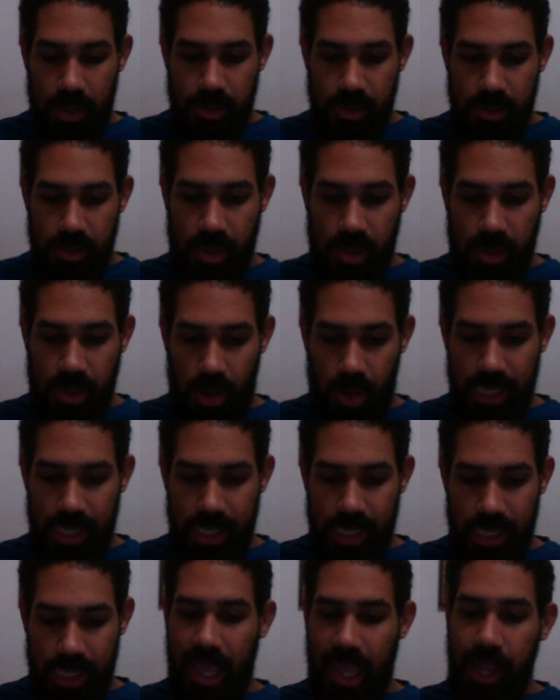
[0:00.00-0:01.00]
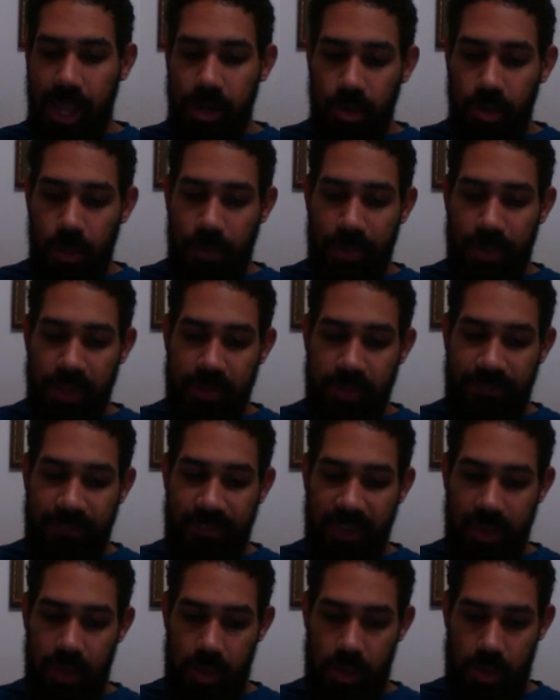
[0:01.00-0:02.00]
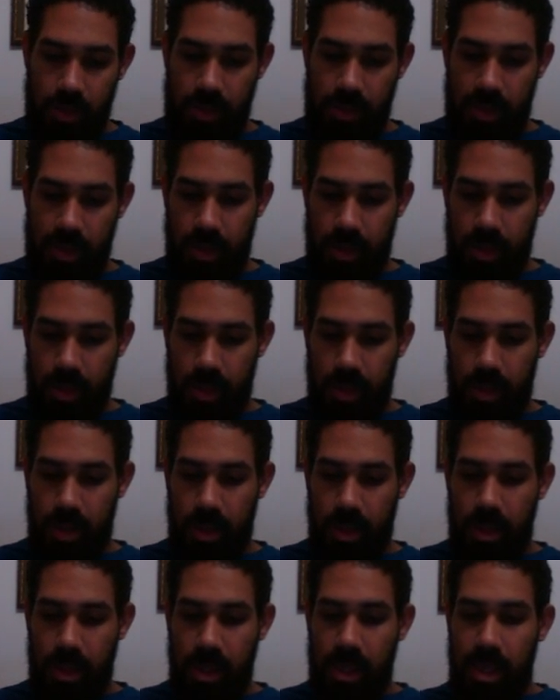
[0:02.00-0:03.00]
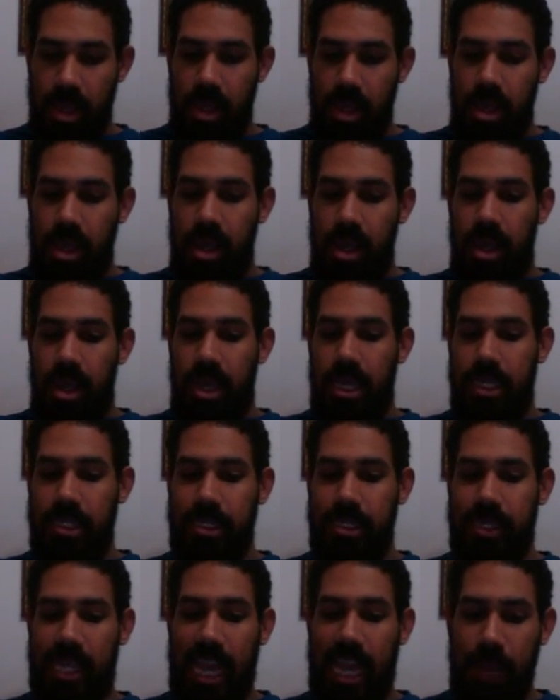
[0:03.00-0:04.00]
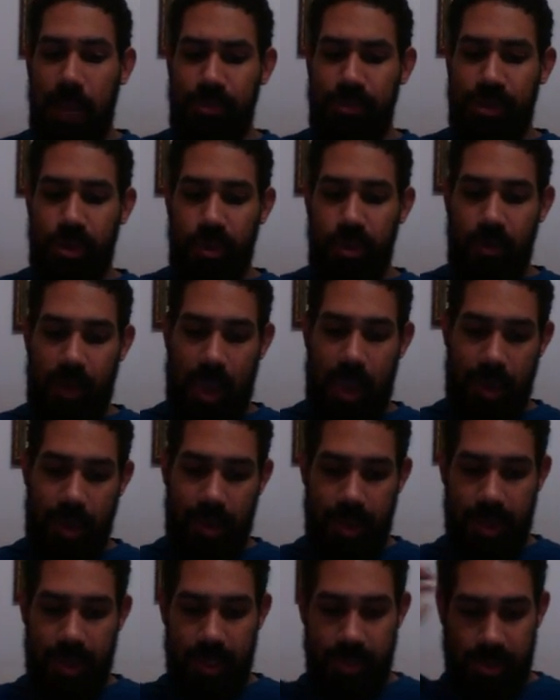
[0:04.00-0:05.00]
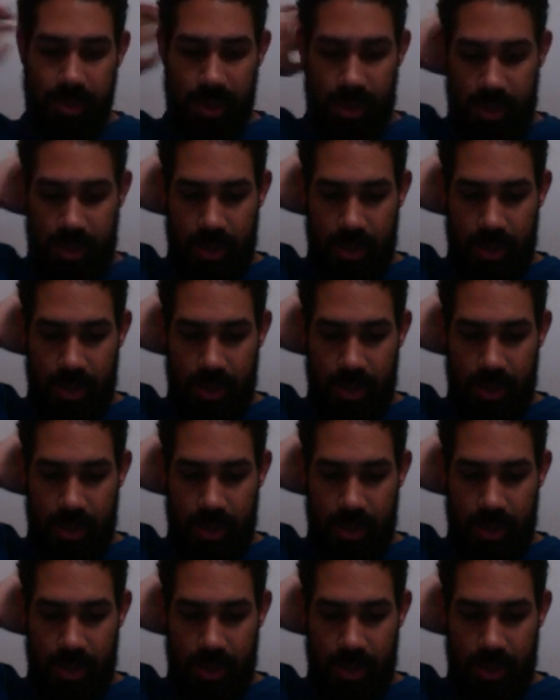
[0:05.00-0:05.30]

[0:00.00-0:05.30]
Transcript: So his egg group is Field, his capture rate is